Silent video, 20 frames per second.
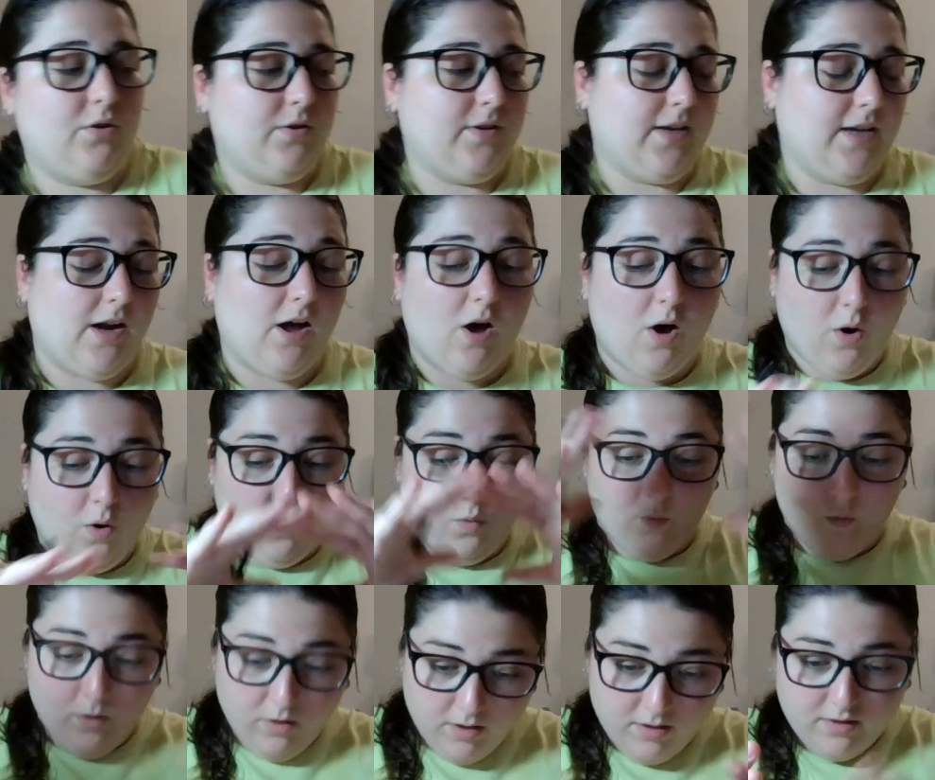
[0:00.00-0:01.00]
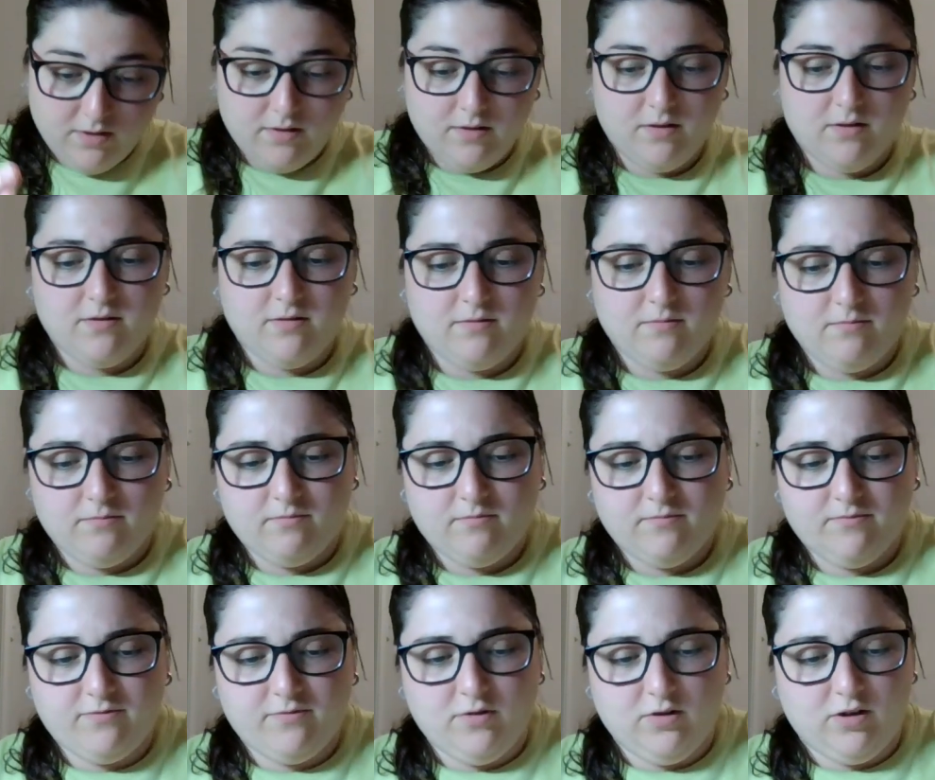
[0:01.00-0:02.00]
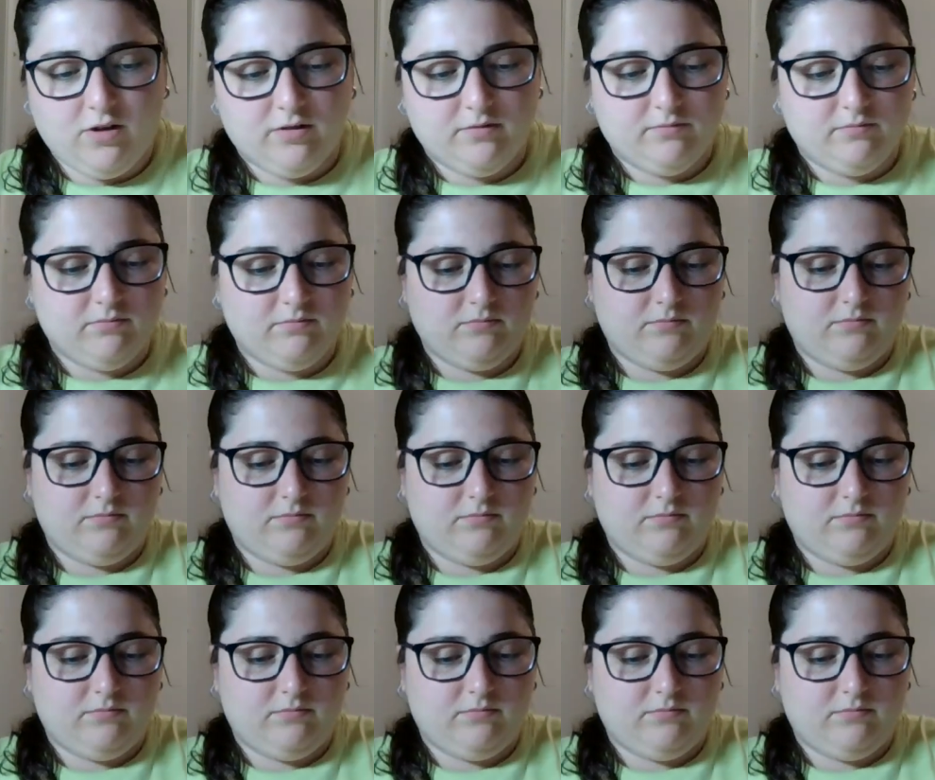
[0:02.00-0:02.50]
look at a whole full-on